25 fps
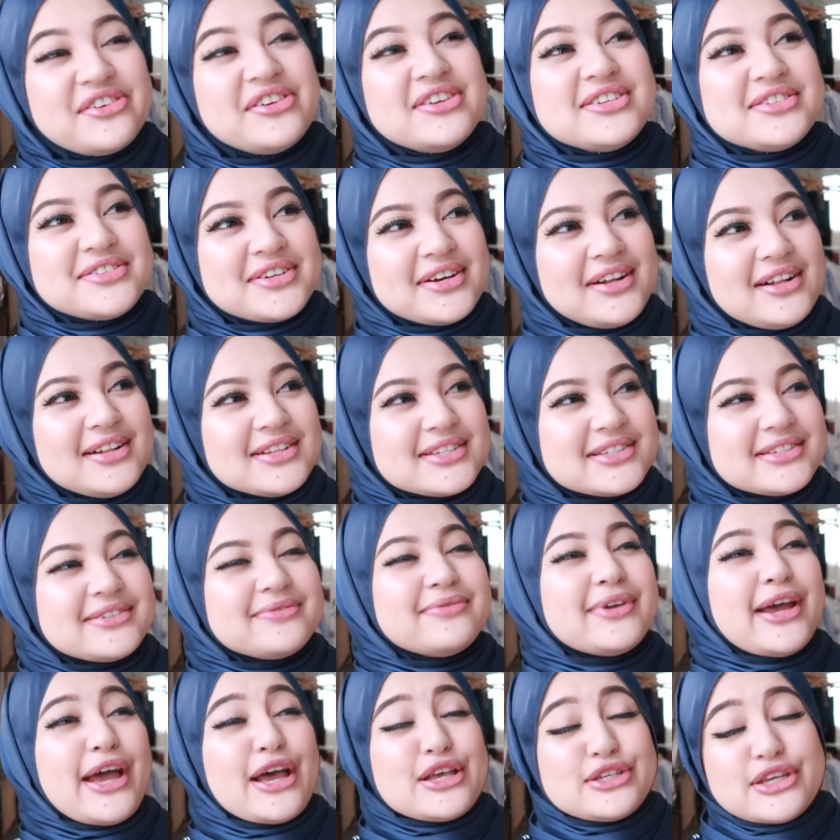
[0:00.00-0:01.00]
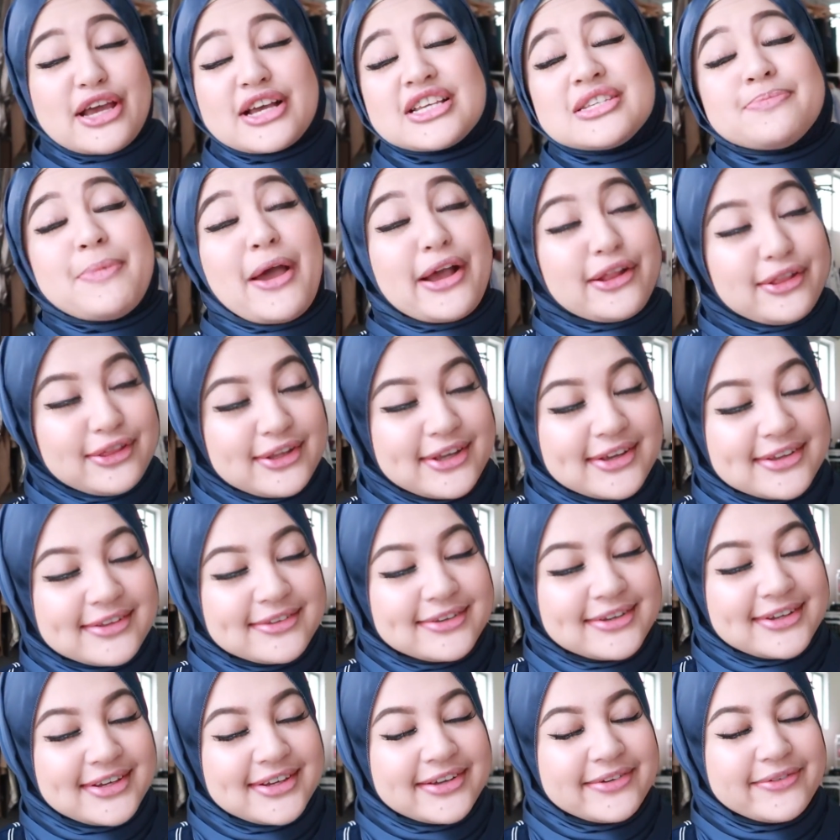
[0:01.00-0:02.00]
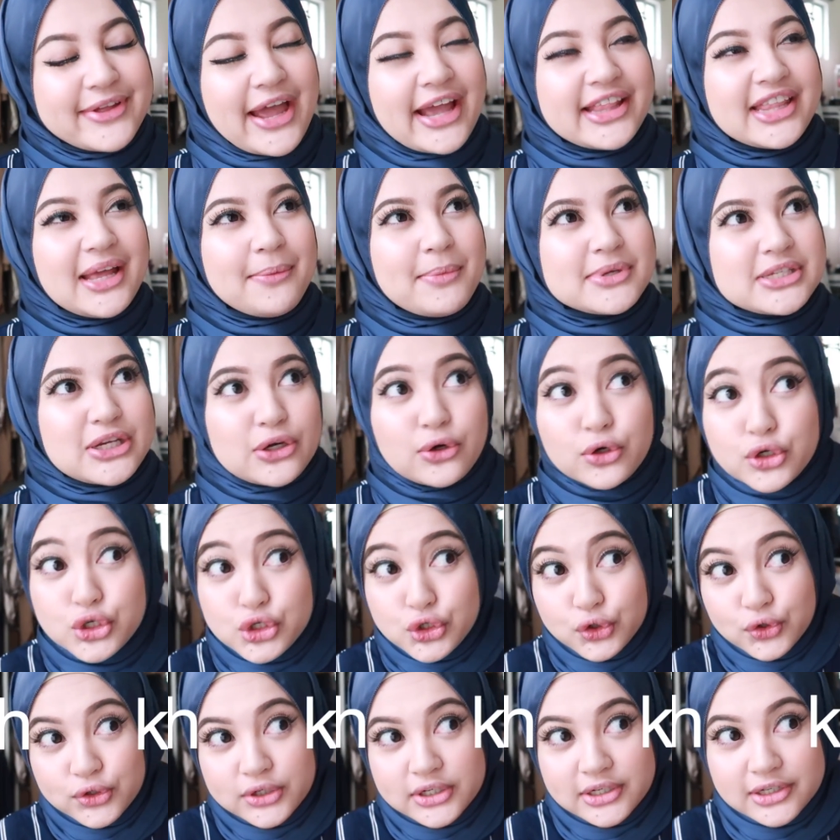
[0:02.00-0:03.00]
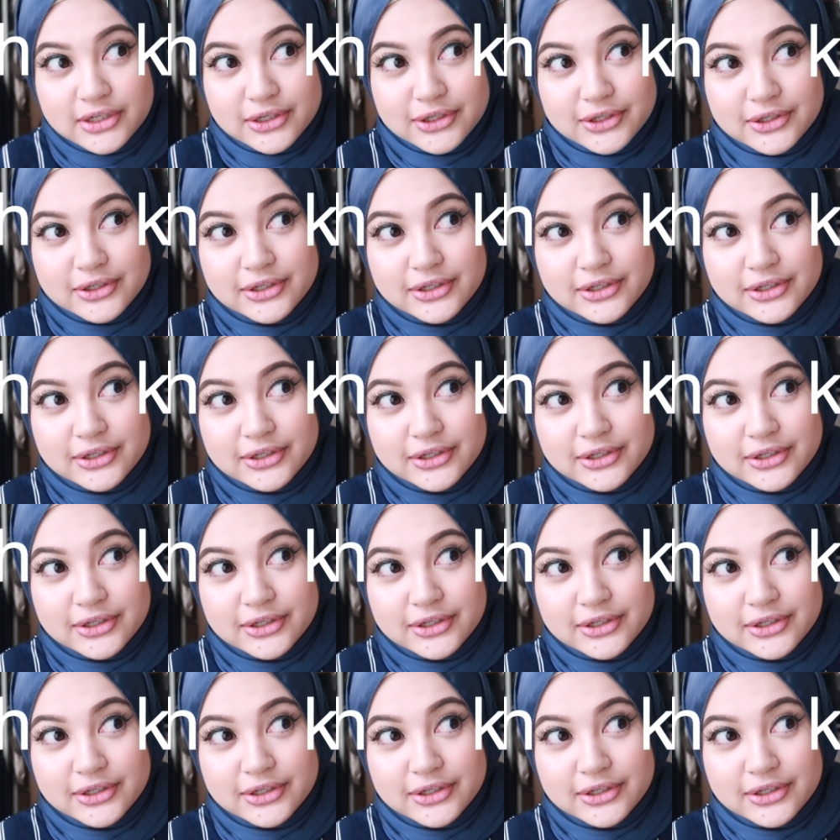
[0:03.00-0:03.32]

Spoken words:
results as expected. Okay? I tak macam shook.